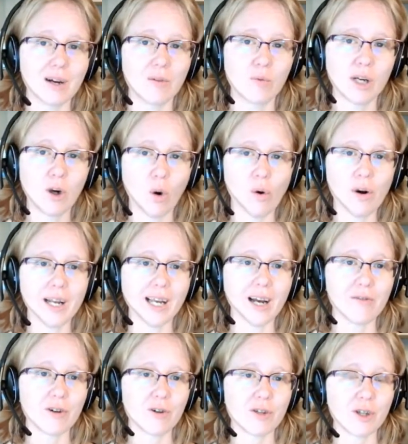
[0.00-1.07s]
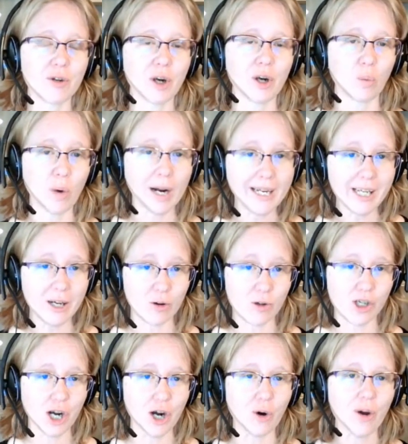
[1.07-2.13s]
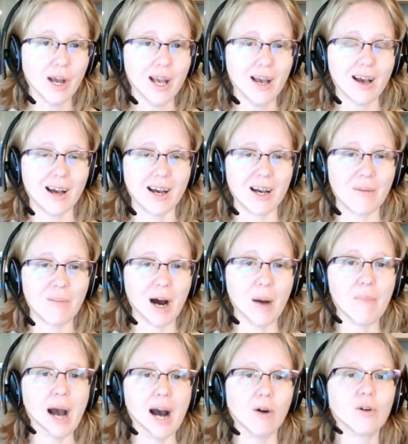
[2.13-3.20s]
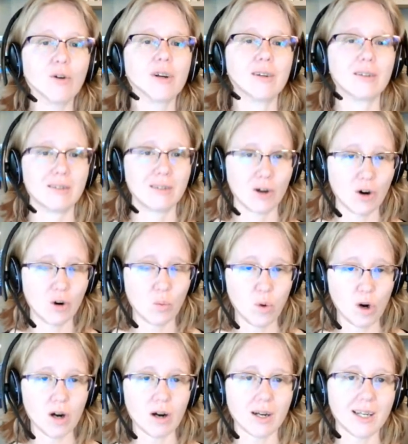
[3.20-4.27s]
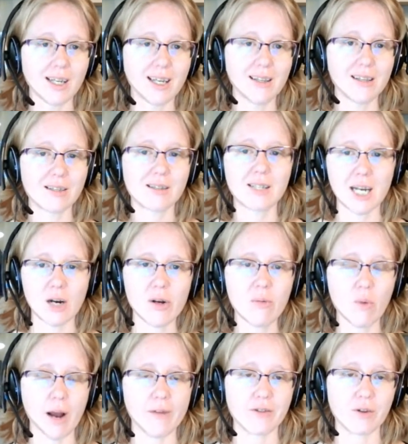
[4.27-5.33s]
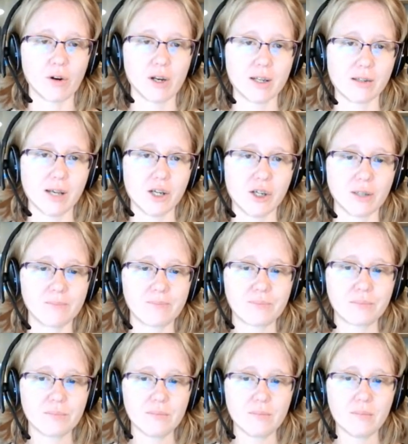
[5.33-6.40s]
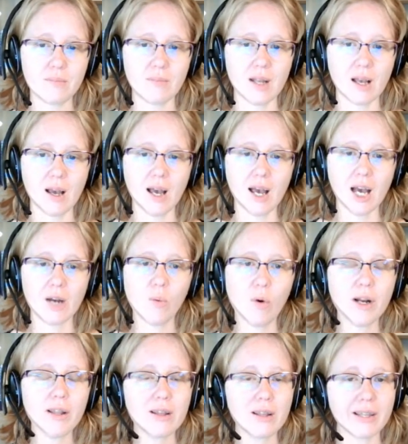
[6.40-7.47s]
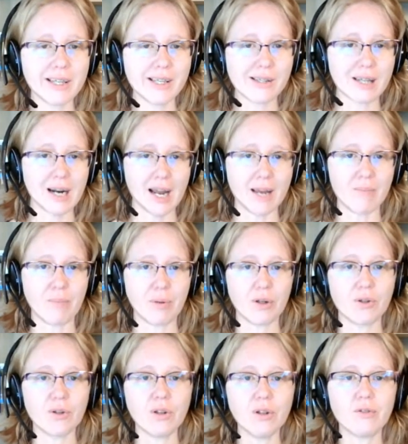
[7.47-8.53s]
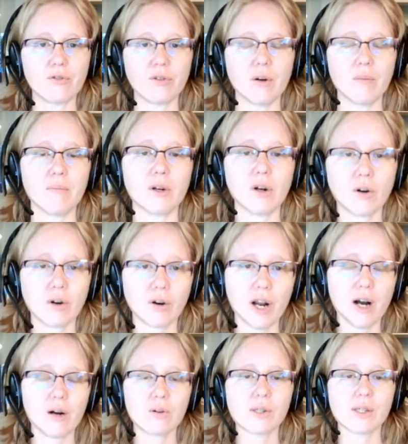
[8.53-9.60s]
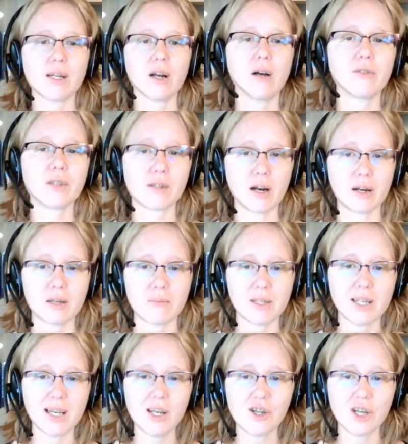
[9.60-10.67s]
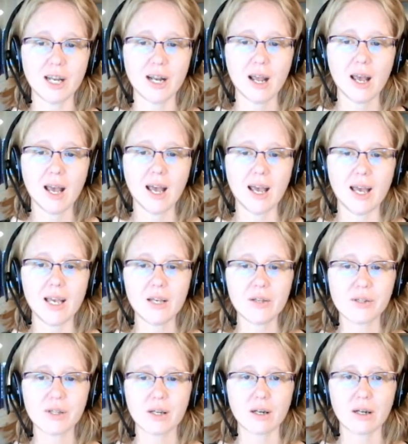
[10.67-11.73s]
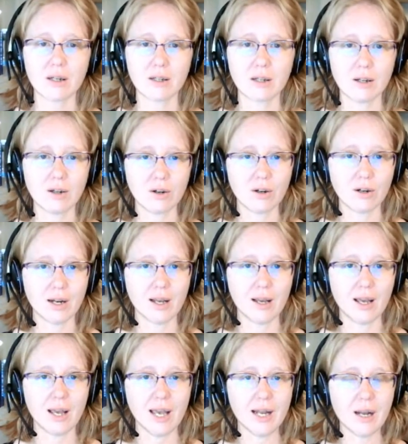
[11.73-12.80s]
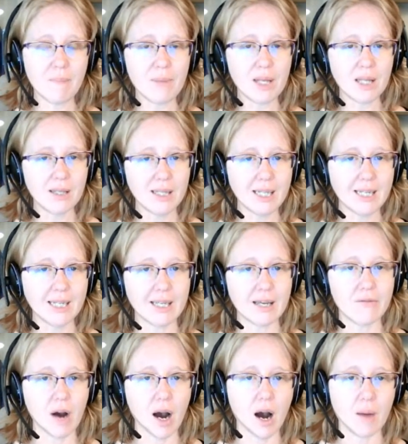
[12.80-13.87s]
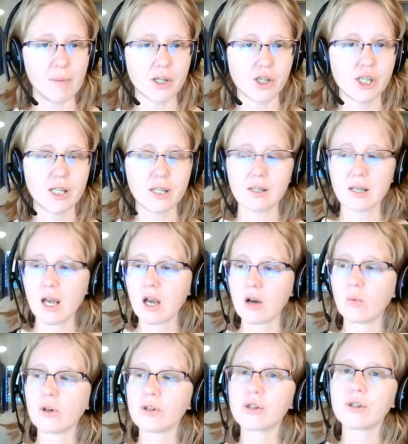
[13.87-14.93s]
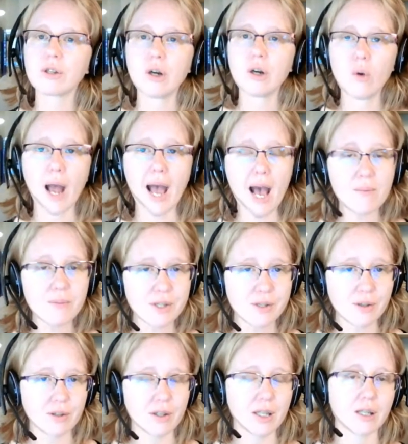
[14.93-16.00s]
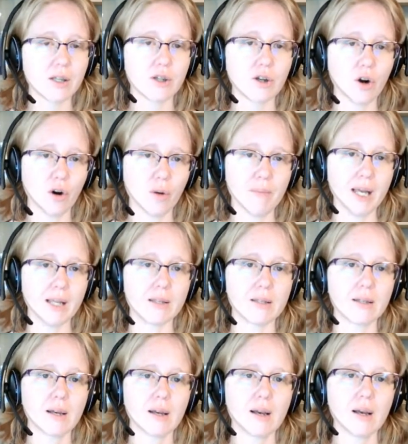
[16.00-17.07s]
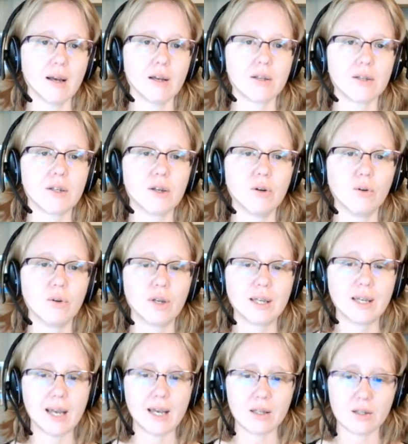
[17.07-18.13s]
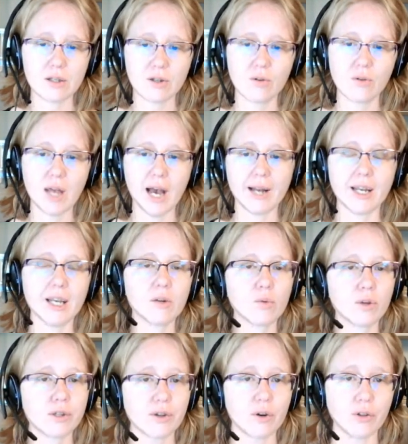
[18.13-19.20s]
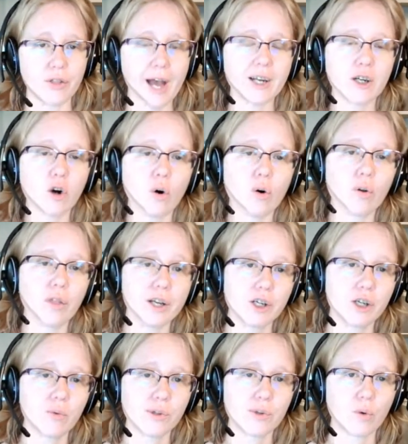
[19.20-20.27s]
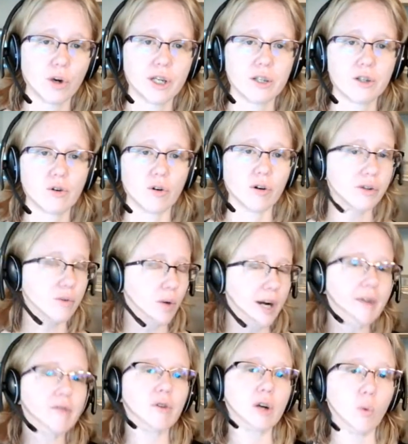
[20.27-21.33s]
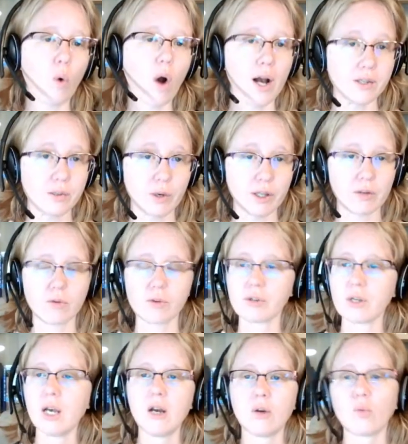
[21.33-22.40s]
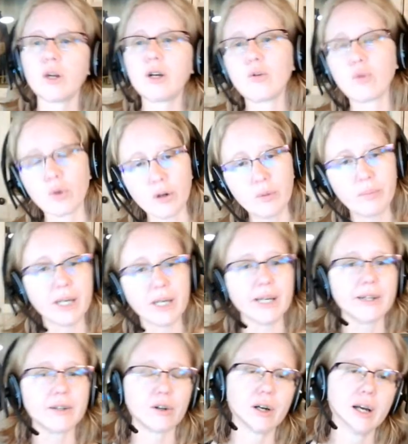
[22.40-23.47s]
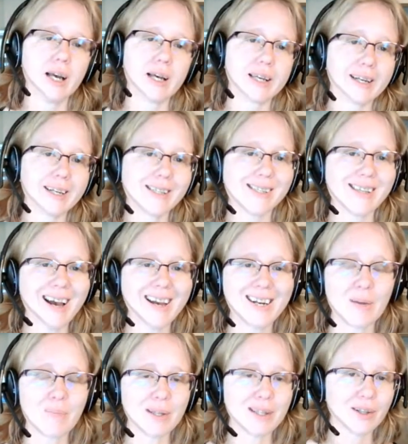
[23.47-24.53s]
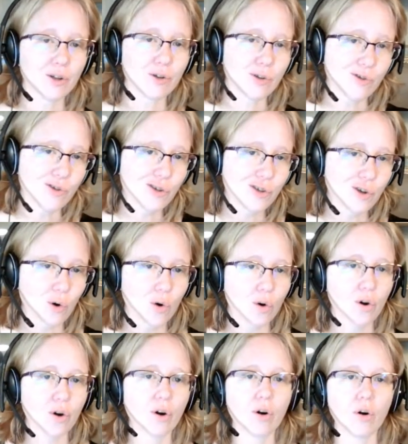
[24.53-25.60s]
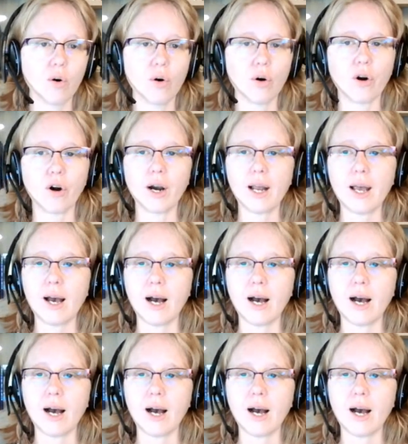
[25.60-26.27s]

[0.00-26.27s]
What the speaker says: recording of her doing a radio show about her work in this Dairy Wives organization. And one of the things that I pulled from her notes and all this documentation is her inability to give up. She just was so absolutely determined to get to that end result, that goal that she was working towards, whatever it was, whether it was recruitment or getting sign up in the local store or